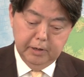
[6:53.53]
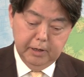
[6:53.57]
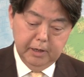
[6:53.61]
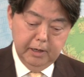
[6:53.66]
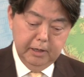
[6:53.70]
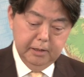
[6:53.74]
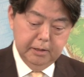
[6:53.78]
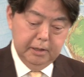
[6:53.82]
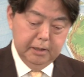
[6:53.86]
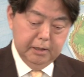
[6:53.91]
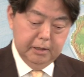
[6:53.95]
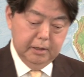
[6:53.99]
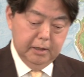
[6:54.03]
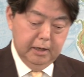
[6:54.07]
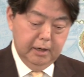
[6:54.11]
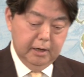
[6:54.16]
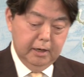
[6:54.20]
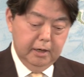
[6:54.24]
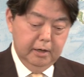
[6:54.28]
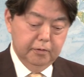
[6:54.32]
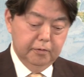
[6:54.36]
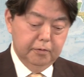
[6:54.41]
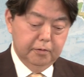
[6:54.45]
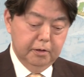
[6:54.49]

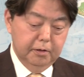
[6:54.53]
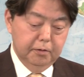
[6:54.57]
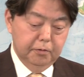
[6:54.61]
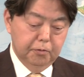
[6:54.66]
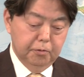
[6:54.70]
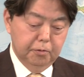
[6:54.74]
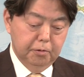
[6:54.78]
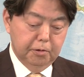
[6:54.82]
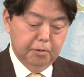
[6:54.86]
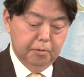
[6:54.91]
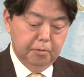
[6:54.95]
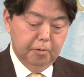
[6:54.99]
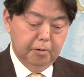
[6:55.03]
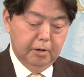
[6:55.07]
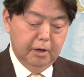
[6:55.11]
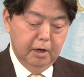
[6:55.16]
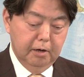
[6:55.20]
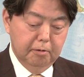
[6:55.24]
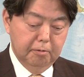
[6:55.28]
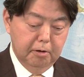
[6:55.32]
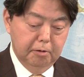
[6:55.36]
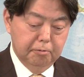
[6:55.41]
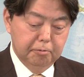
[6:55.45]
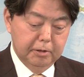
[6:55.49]
vaccination
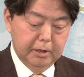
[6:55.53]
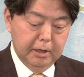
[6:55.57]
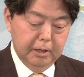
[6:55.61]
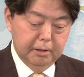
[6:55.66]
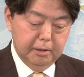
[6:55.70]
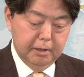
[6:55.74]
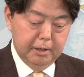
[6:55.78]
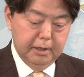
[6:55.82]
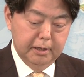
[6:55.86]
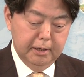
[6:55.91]
among the U.S.